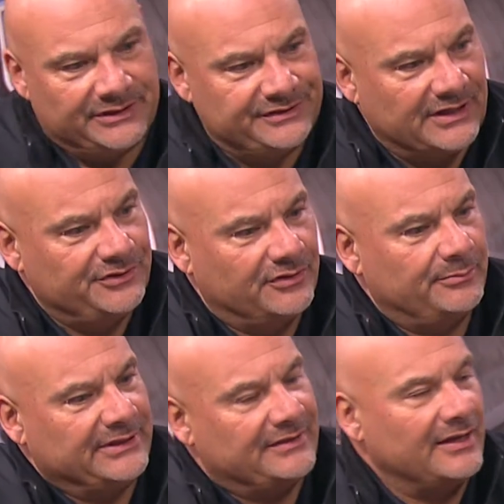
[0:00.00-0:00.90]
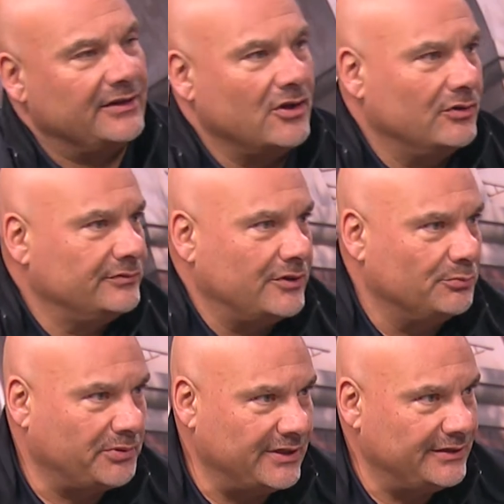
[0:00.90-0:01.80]
said you're going to be 10-0 and go
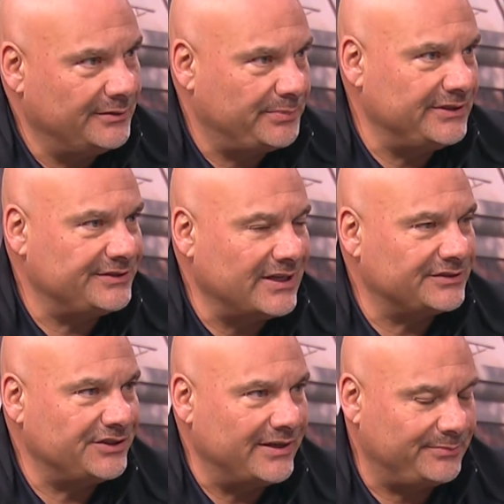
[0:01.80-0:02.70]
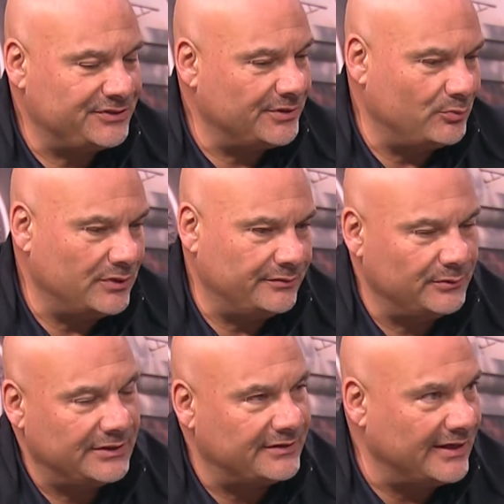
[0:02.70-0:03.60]
play in the PSAC Championship,
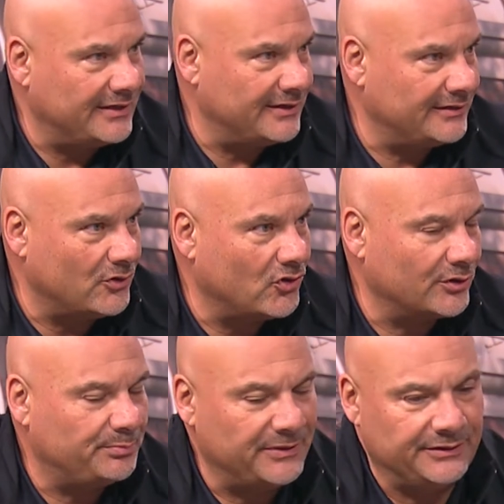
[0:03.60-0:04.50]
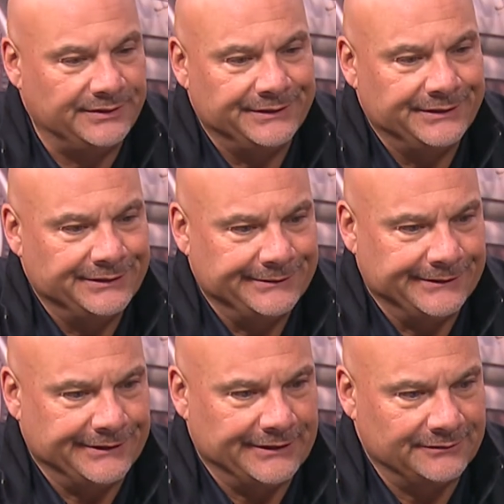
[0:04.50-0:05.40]
we'd have taken it in a heartbeat.
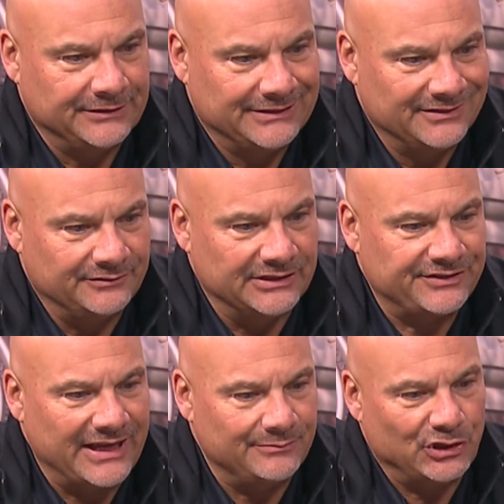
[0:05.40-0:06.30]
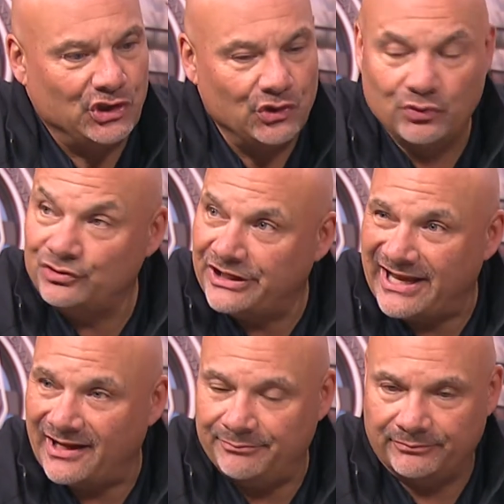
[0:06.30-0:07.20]
This game's a huge
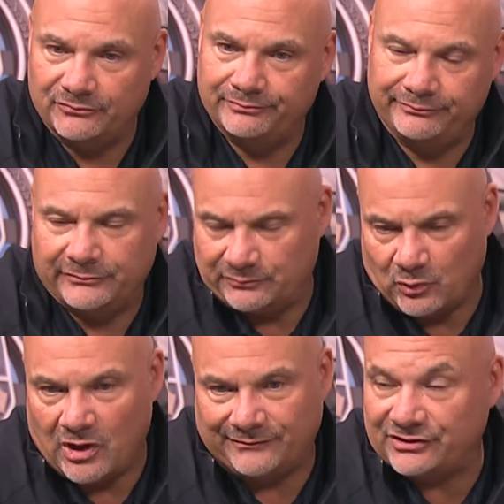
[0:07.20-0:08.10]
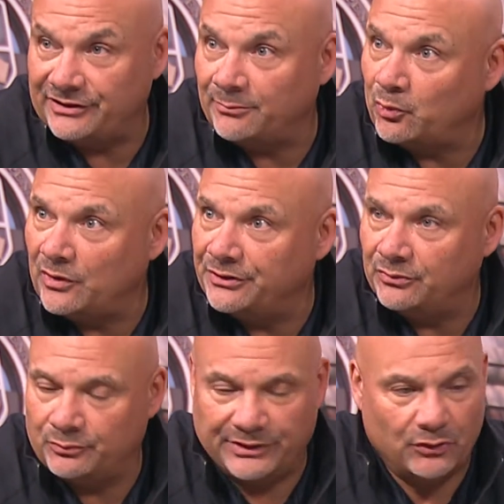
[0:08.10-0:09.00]
game. Well, obviously, number 1, to
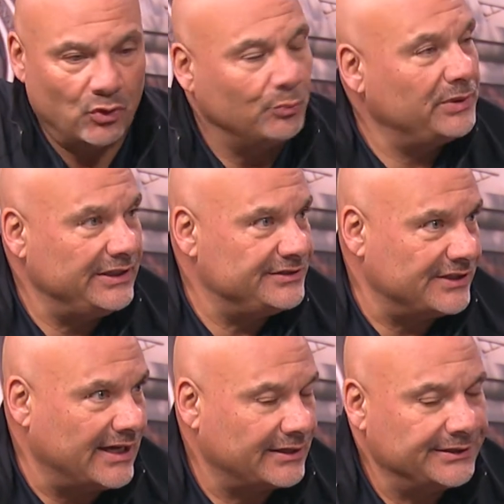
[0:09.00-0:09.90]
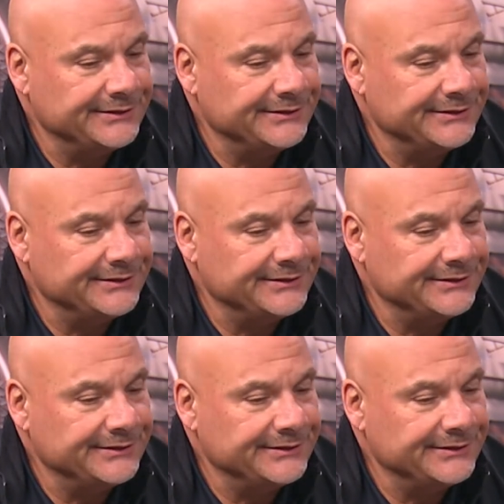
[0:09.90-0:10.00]
win the whole PSAC.